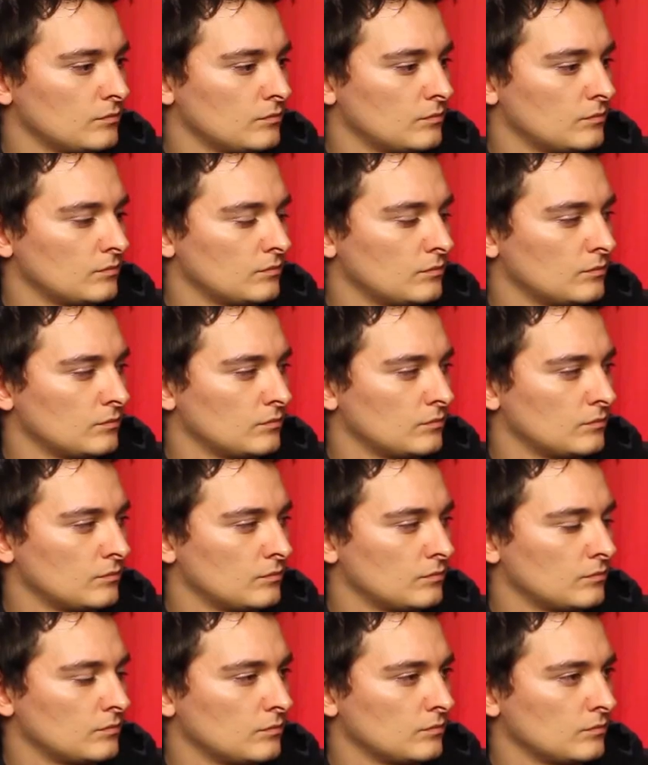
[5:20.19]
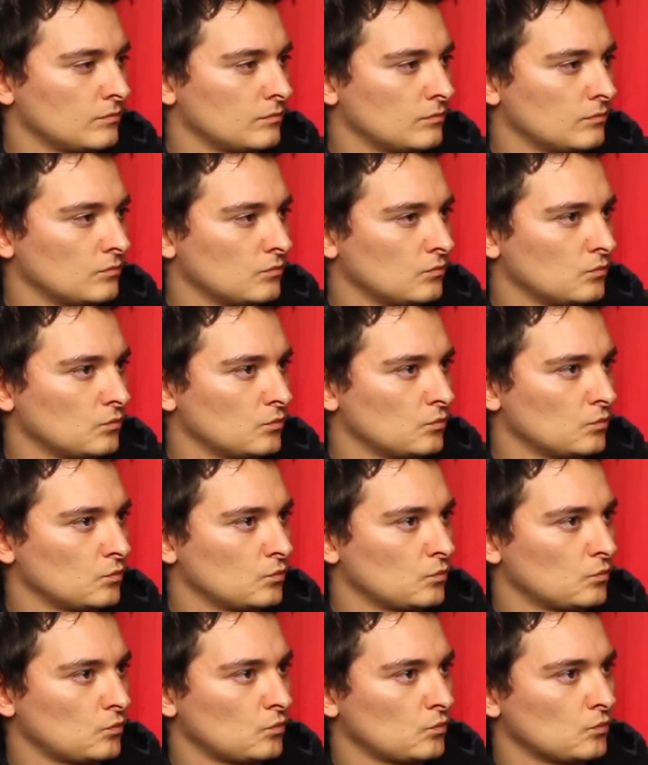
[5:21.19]

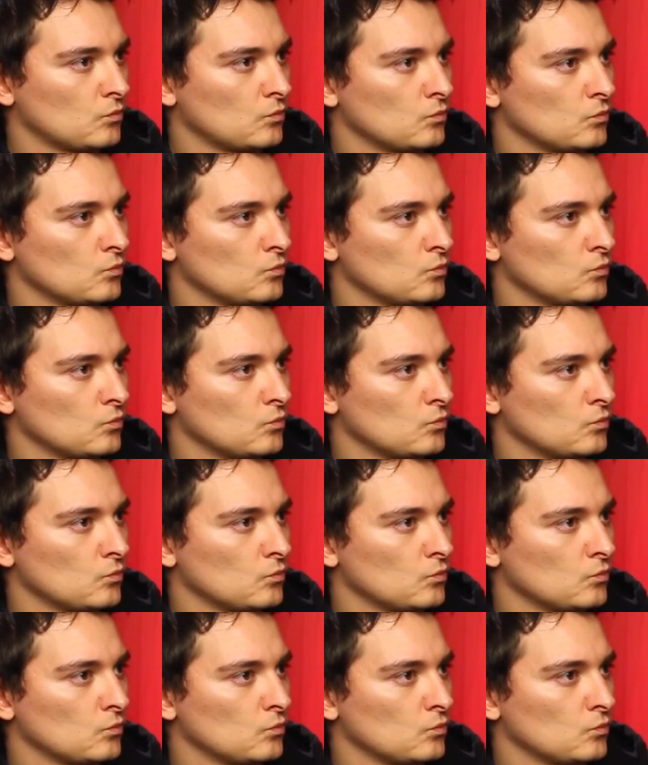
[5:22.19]
No words are spoken by the person on screen.